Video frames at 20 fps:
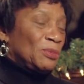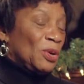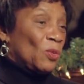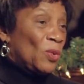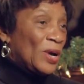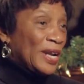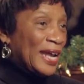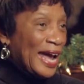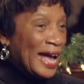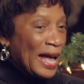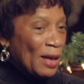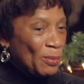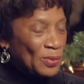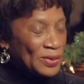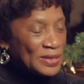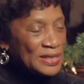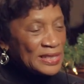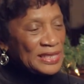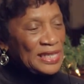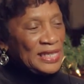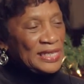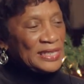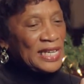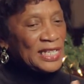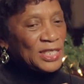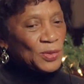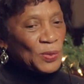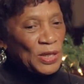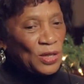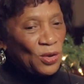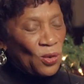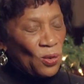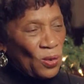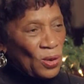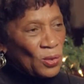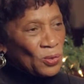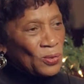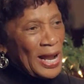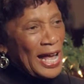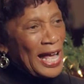But what happens is as we go
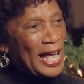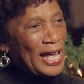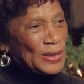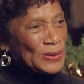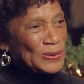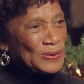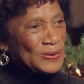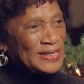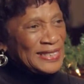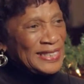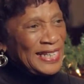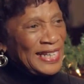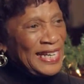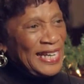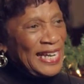around,